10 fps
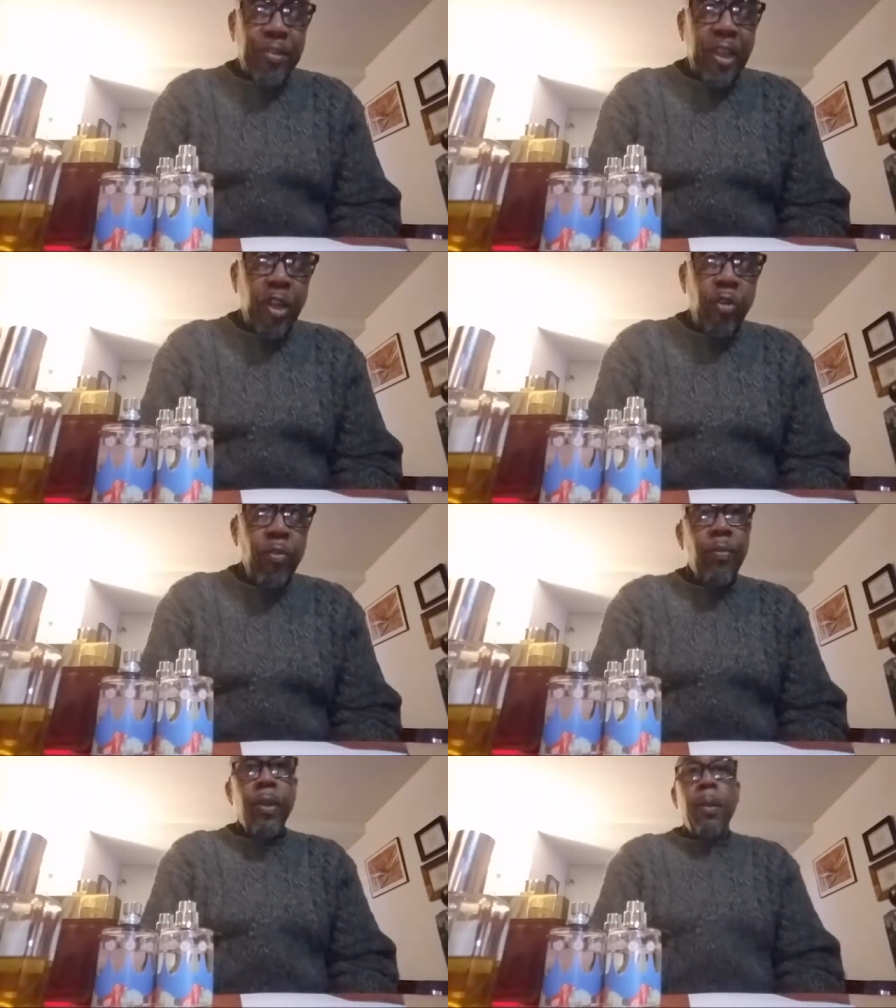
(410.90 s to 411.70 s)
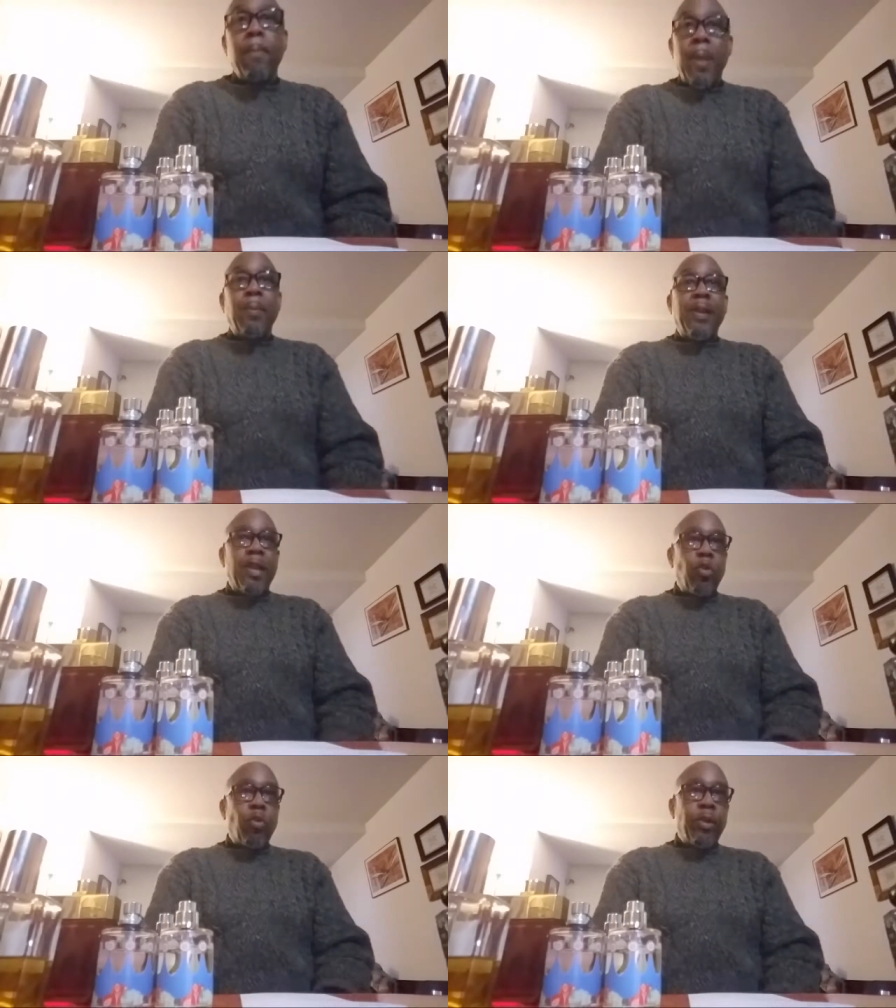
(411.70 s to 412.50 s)
sale maybe
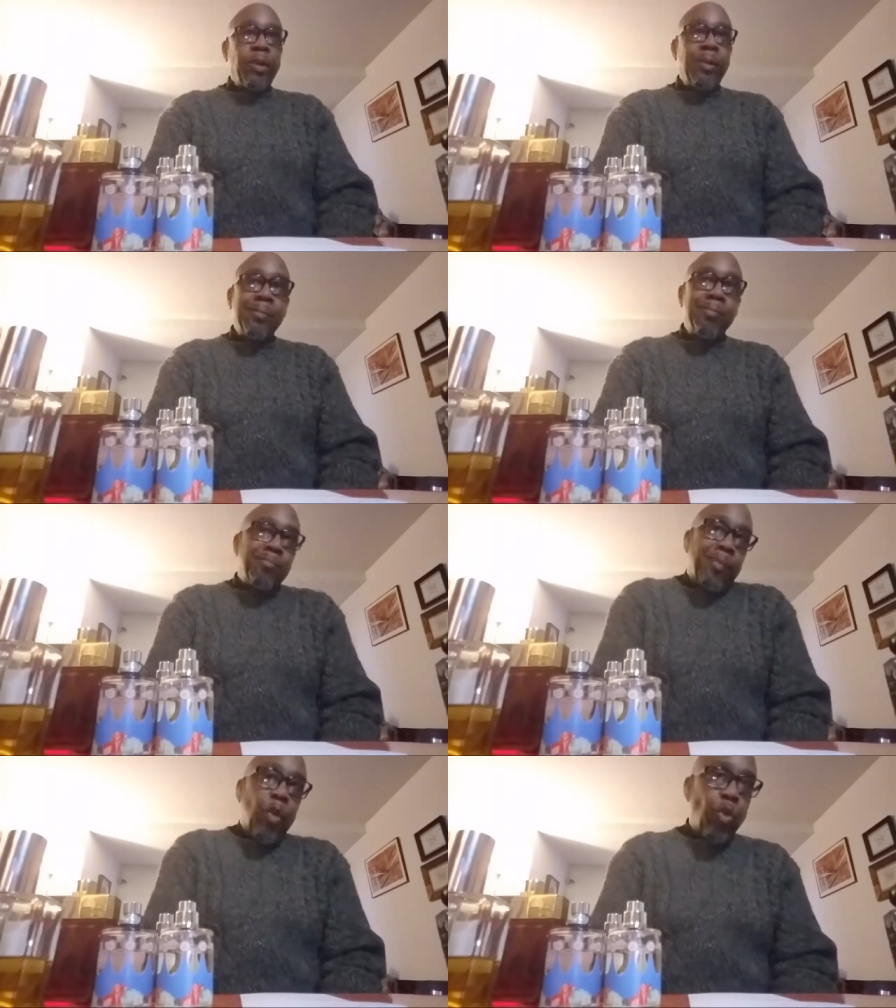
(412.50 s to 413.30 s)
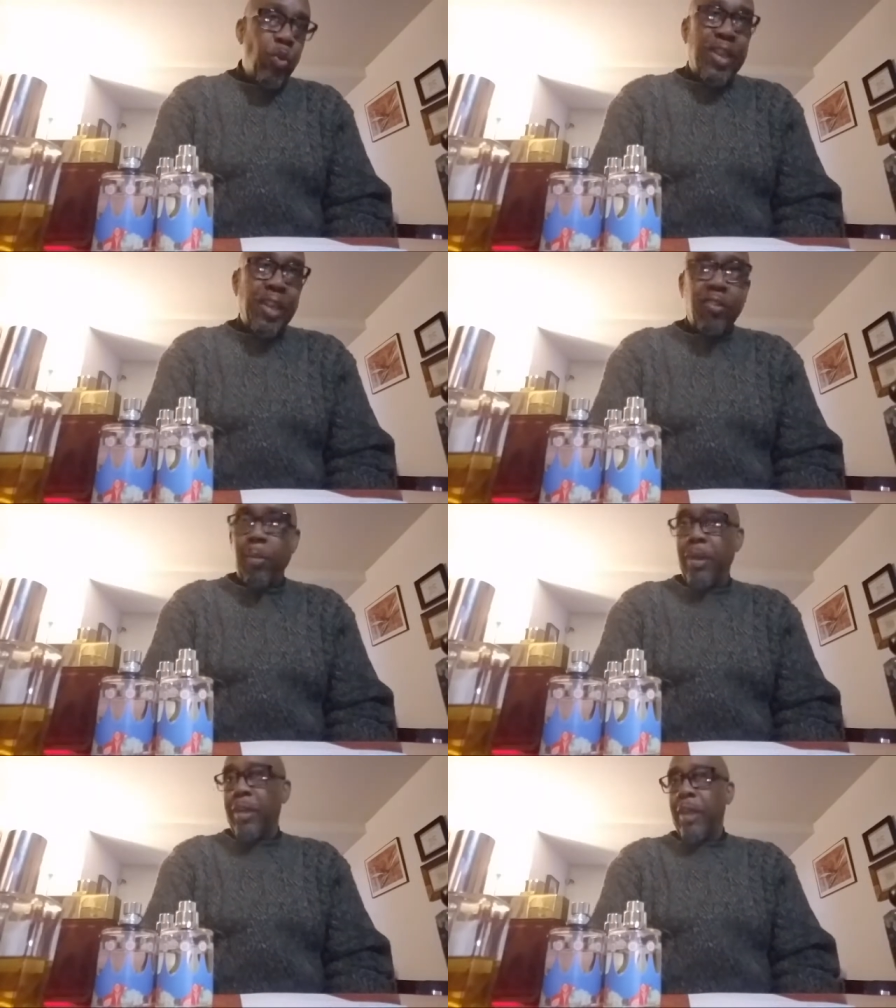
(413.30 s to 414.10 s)
later on on the weekend or
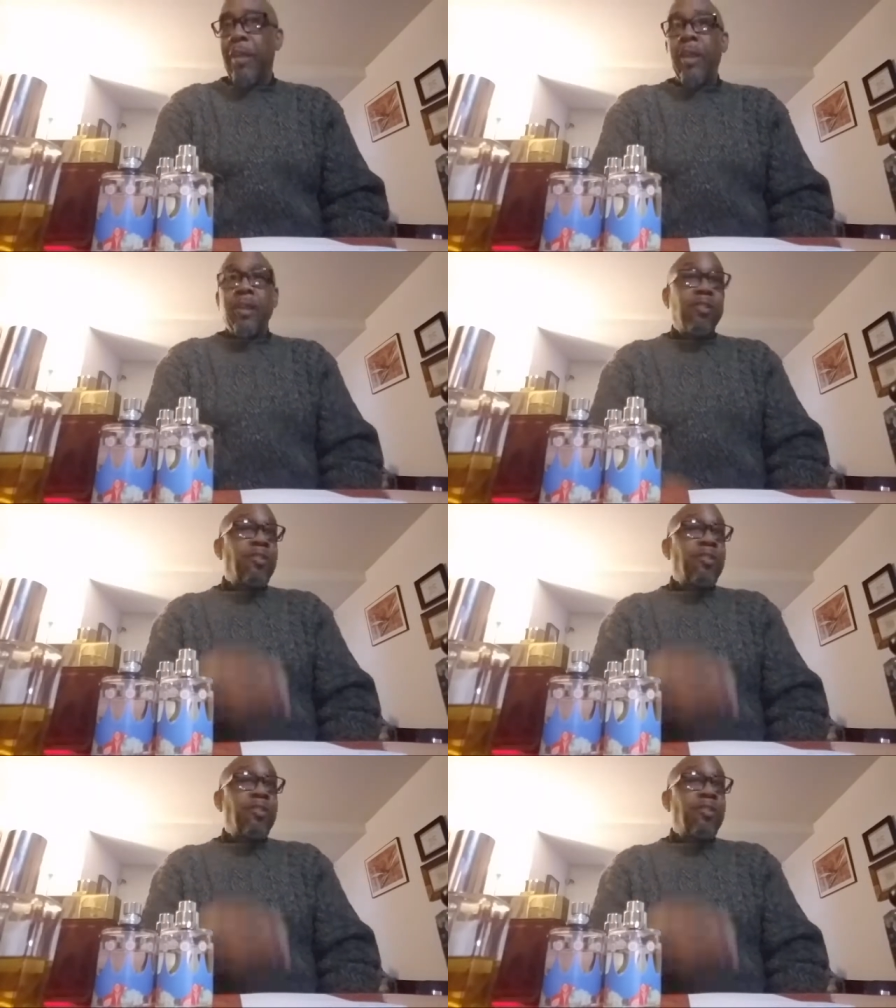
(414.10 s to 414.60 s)
something like that. This